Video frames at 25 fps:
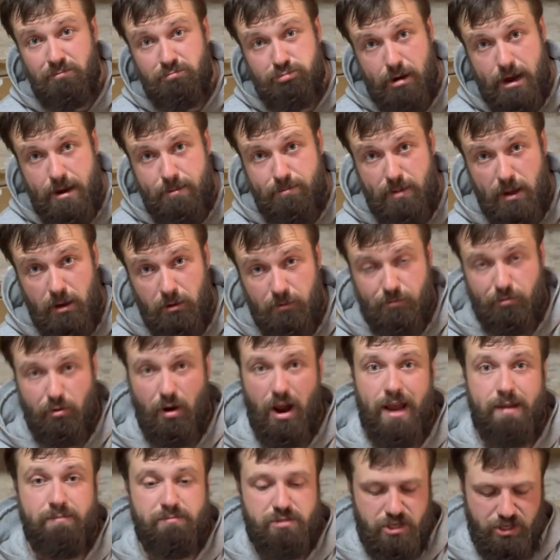pre-built
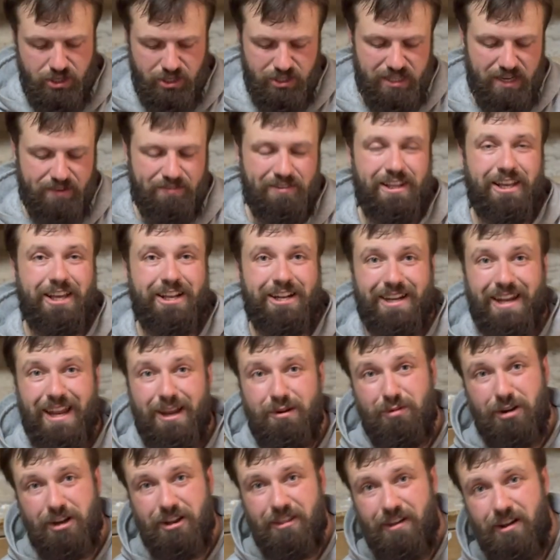frames, you're definitely going to need
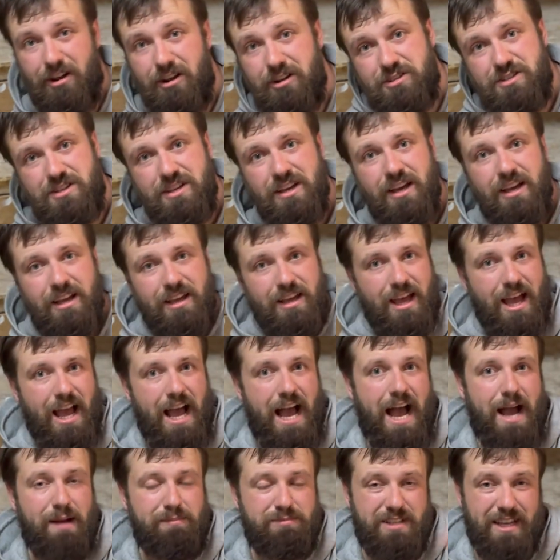one of those
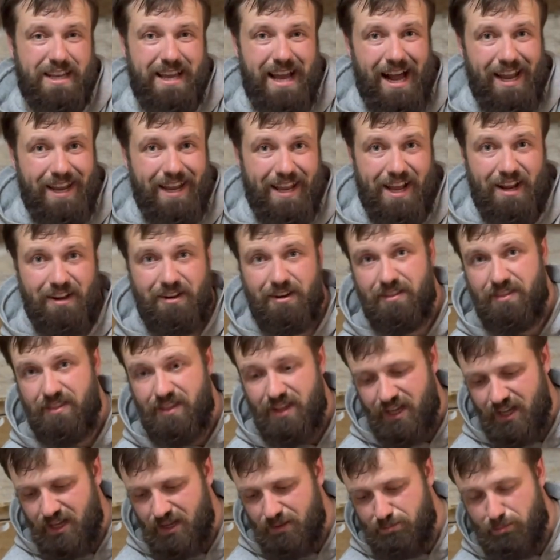to cut out
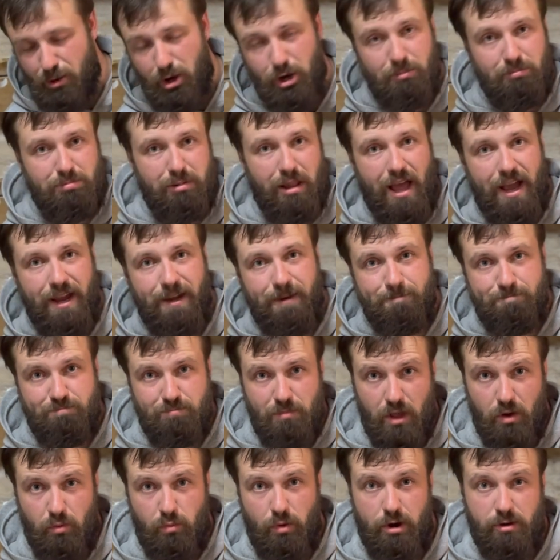the bottom plate
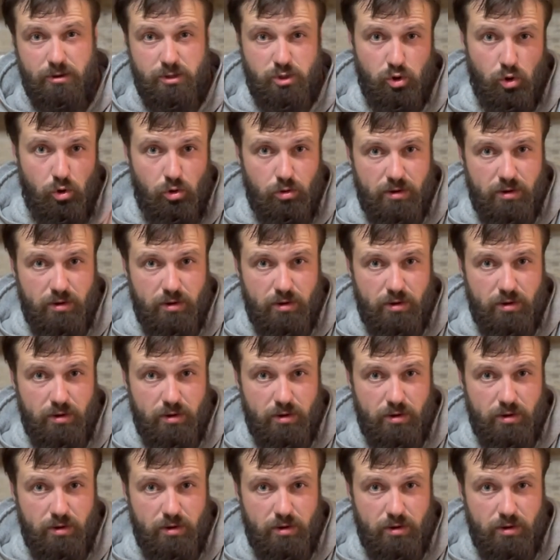where a door